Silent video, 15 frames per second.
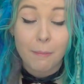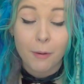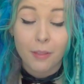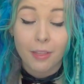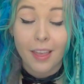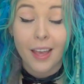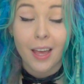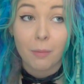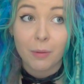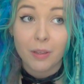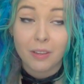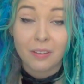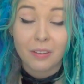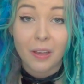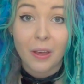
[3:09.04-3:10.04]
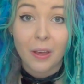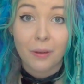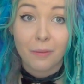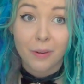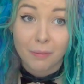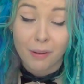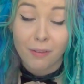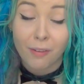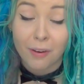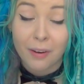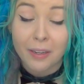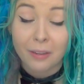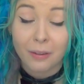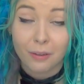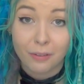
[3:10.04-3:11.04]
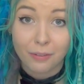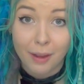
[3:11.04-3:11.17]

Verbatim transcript: birthday a couple years ago, one of my very close